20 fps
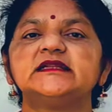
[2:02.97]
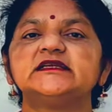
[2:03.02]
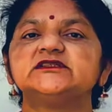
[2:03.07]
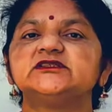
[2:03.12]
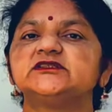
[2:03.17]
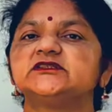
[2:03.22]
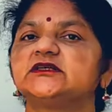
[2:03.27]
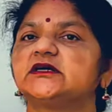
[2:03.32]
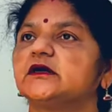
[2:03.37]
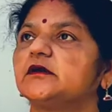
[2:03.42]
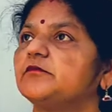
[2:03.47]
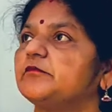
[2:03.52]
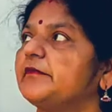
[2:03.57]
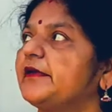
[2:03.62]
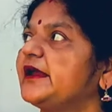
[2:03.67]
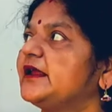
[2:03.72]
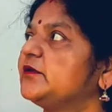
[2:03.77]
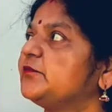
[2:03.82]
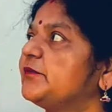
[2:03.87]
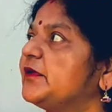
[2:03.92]
published
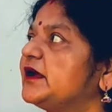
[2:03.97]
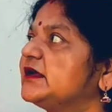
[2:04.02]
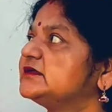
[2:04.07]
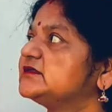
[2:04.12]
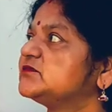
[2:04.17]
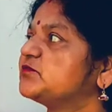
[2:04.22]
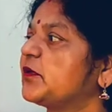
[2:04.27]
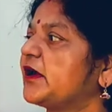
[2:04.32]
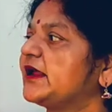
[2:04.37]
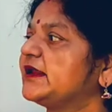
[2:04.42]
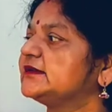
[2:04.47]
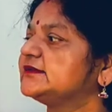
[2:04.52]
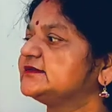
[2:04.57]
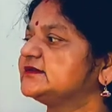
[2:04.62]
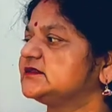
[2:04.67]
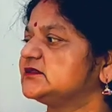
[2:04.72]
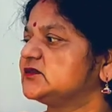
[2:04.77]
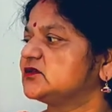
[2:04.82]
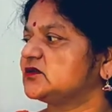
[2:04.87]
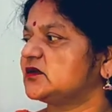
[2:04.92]
numerous
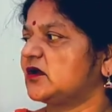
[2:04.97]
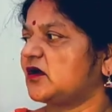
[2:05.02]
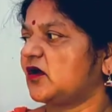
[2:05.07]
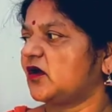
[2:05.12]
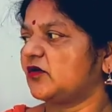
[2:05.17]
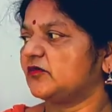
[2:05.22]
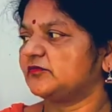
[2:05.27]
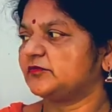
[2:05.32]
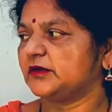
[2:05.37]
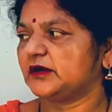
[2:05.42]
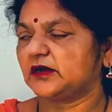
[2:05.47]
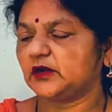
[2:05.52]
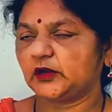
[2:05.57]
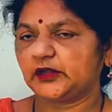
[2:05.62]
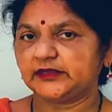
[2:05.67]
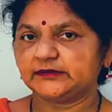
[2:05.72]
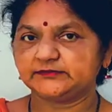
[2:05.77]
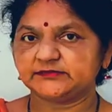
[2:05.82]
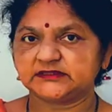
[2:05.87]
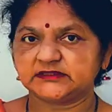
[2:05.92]
collections of
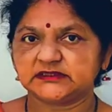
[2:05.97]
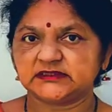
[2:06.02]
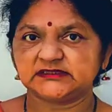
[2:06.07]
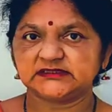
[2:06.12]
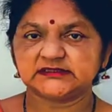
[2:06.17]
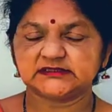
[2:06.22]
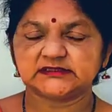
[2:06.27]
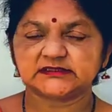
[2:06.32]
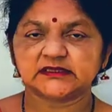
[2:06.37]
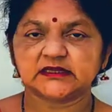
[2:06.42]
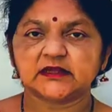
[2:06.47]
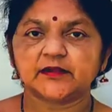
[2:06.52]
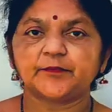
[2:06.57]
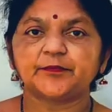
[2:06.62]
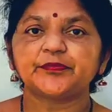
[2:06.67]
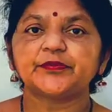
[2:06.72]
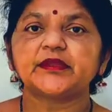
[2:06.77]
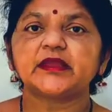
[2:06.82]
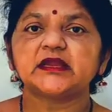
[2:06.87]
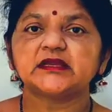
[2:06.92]
poetry,
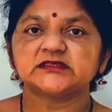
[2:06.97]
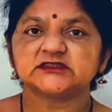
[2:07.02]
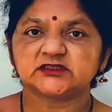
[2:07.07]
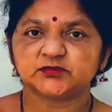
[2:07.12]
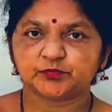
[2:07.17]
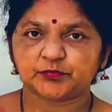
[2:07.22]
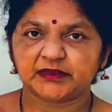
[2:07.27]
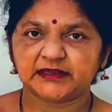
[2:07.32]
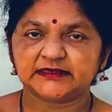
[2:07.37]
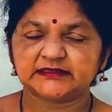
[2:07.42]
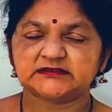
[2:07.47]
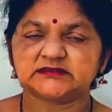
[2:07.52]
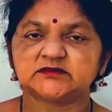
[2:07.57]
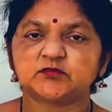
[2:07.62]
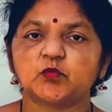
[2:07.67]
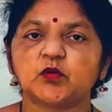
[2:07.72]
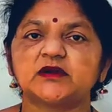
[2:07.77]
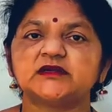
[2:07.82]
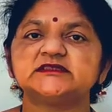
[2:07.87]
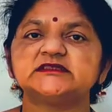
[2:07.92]

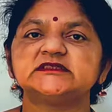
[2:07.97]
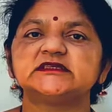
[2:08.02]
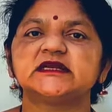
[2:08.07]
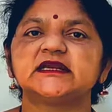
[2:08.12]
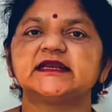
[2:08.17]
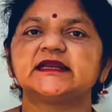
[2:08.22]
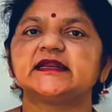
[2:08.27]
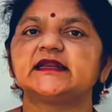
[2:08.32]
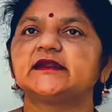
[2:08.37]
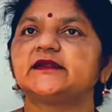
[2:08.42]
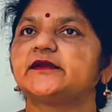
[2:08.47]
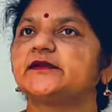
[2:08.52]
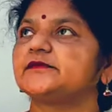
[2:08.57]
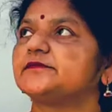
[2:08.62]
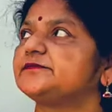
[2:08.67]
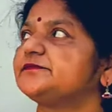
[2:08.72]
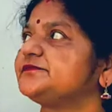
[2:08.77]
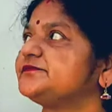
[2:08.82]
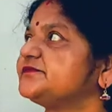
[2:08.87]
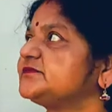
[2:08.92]
especially for children.
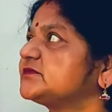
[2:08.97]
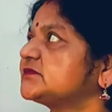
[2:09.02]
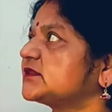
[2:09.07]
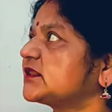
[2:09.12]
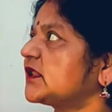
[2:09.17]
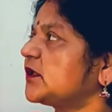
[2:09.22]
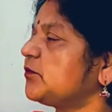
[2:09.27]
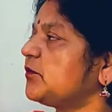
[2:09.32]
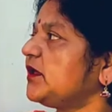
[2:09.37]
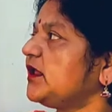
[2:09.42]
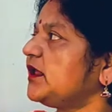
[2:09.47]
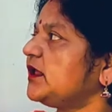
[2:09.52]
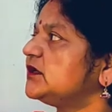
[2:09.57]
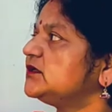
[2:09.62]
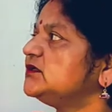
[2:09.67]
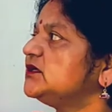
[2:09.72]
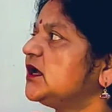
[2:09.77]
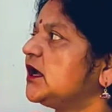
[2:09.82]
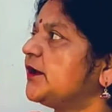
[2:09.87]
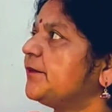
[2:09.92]
He has
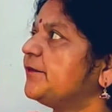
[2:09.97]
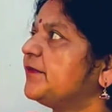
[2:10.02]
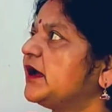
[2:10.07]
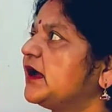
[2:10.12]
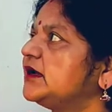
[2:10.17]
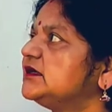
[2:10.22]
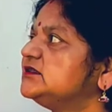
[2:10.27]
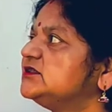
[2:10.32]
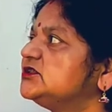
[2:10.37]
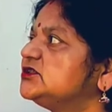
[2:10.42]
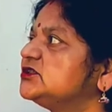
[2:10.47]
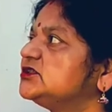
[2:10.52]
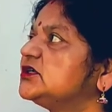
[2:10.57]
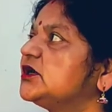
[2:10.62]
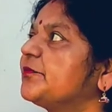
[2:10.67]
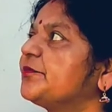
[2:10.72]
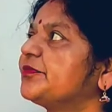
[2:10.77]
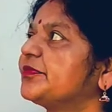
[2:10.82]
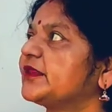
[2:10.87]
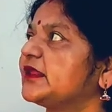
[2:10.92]
acted in
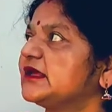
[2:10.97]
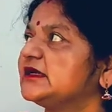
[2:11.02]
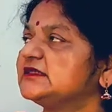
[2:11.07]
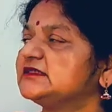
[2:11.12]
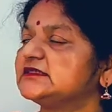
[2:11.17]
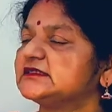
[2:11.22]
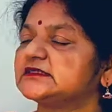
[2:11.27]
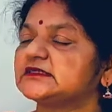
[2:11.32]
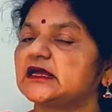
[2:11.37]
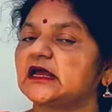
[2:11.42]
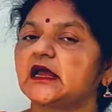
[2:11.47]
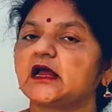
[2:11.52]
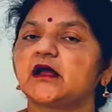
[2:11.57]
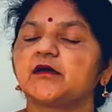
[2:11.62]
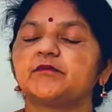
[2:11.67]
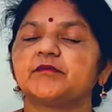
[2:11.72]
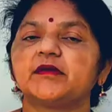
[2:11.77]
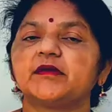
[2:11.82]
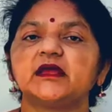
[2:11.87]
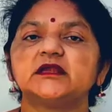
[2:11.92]
stage plays
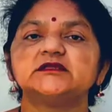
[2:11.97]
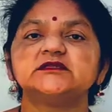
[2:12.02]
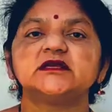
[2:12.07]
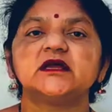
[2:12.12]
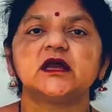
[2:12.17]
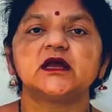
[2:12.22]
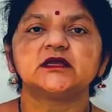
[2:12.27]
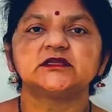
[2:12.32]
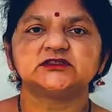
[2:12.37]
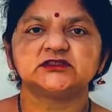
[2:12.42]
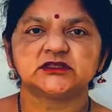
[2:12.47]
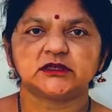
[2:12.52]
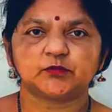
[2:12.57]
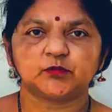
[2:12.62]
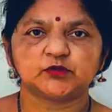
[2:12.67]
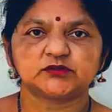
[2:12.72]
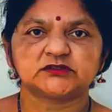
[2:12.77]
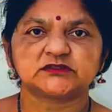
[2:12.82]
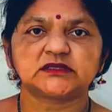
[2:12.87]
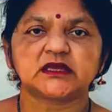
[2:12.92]
as he
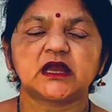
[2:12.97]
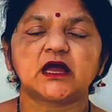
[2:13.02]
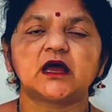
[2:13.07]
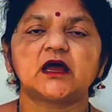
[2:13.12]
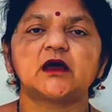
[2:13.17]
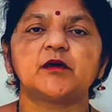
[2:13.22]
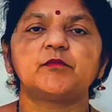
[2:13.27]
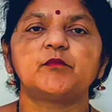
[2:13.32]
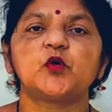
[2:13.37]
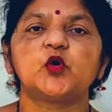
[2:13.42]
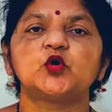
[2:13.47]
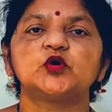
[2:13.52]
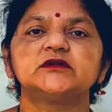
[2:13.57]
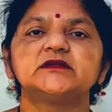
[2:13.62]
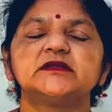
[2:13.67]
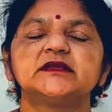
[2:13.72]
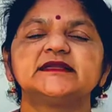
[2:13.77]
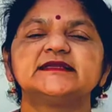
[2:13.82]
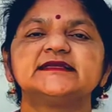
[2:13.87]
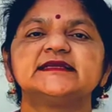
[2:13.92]
was
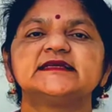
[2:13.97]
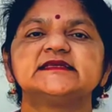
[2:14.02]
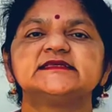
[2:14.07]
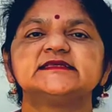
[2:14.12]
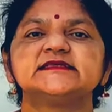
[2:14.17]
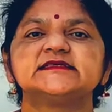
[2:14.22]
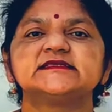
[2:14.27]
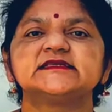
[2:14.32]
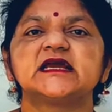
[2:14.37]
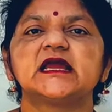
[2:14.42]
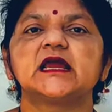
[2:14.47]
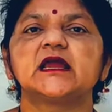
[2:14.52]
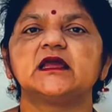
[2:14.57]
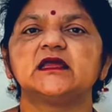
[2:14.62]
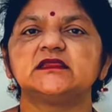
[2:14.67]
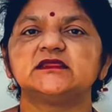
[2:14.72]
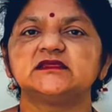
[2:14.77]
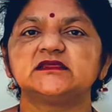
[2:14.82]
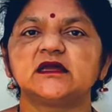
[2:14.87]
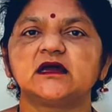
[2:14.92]
more interested
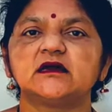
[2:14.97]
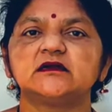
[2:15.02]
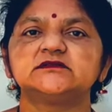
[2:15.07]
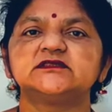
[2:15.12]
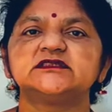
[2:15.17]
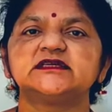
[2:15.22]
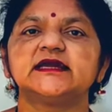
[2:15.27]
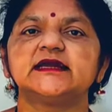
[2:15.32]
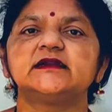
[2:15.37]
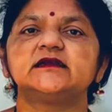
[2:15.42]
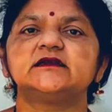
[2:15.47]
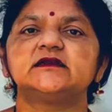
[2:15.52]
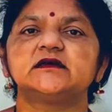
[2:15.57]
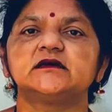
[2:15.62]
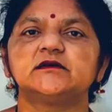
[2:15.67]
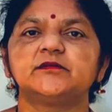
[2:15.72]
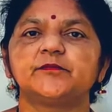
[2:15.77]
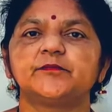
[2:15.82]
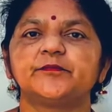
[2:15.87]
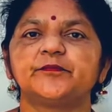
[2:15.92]
in the
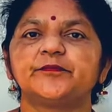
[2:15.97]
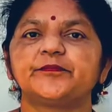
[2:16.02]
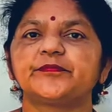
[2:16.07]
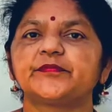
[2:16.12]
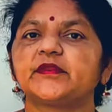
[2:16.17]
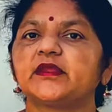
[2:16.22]
theater.